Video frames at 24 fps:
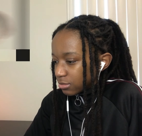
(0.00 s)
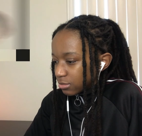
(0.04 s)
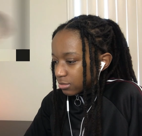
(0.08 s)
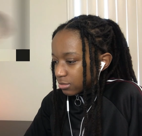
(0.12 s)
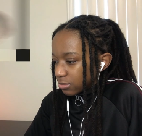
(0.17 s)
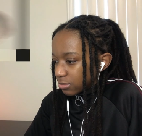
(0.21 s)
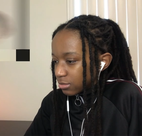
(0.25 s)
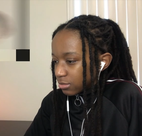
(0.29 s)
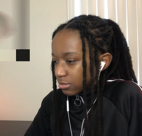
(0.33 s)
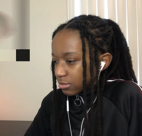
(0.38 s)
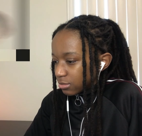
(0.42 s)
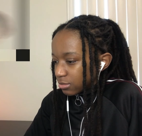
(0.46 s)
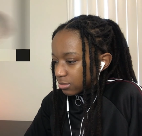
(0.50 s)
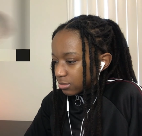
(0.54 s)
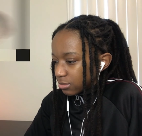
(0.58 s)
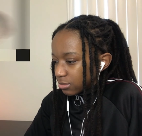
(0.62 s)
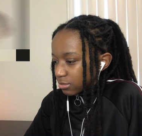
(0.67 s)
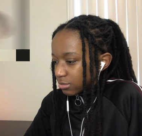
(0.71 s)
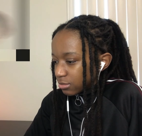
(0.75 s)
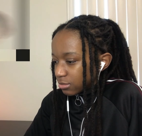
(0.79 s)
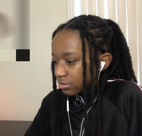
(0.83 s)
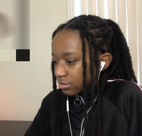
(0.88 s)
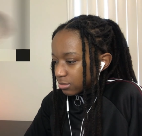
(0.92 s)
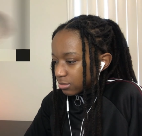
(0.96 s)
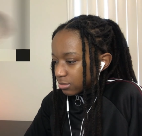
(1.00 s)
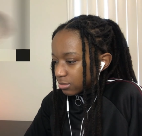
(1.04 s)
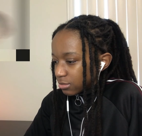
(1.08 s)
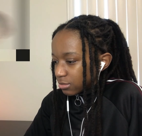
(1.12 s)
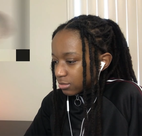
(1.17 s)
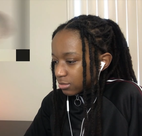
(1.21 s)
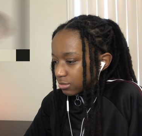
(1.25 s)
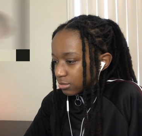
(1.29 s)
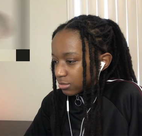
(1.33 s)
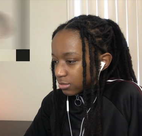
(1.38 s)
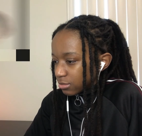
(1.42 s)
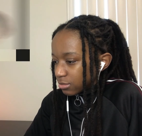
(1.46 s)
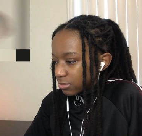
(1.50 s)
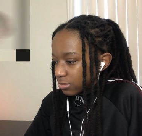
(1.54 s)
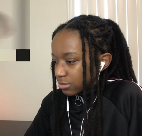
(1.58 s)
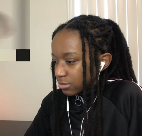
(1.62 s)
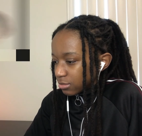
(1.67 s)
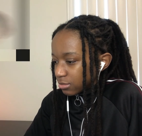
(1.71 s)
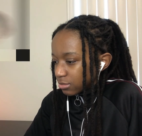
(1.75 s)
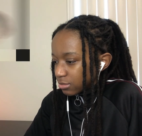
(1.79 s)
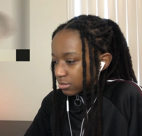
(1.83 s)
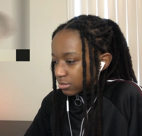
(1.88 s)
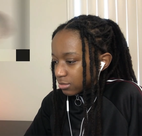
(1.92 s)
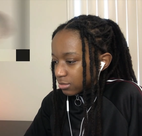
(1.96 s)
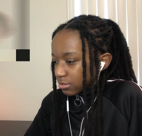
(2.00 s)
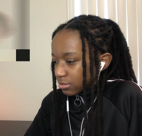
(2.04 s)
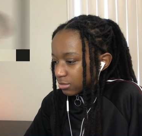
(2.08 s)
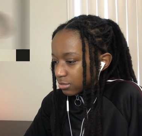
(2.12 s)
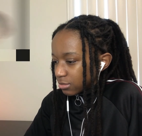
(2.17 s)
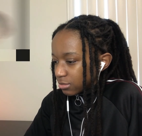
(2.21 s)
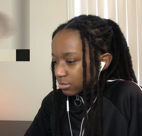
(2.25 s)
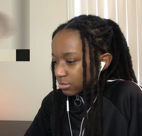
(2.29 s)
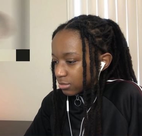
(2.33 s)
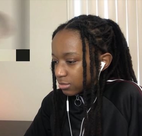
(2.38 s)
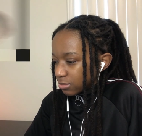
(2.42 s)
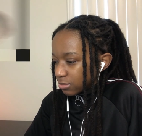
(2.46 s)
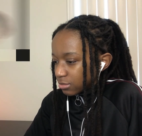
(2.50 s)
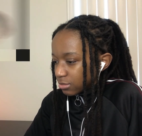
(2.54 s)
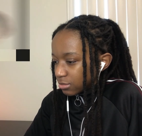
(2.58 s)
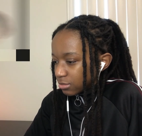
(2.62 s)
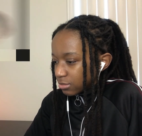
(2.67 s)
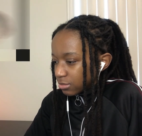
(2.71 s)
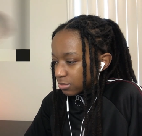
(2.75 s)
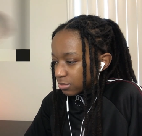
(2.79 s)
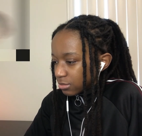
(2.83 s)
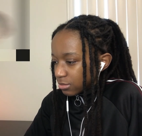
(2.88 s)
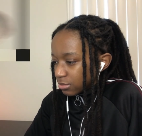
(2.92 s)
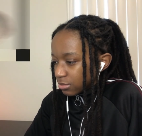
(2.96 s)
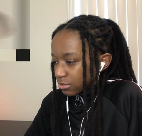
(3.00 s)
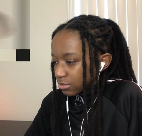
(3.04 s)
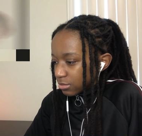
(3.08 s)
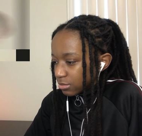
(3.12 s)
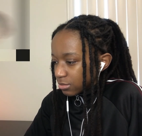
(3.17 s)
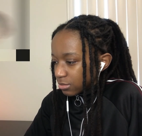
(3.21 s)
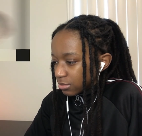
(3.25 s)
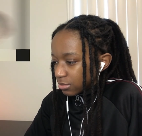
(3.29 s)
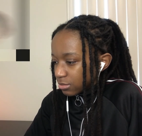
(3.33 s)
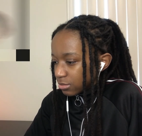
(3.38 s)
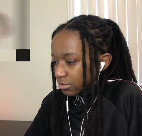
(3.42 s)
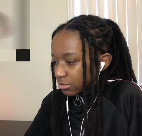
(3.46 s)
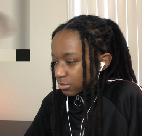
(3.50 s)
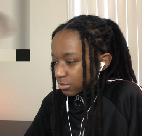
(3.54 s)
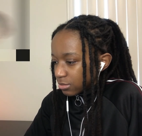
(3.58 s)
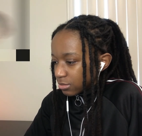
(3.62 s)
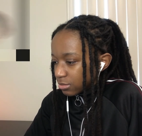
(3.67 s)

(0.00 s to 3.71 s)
[no speech]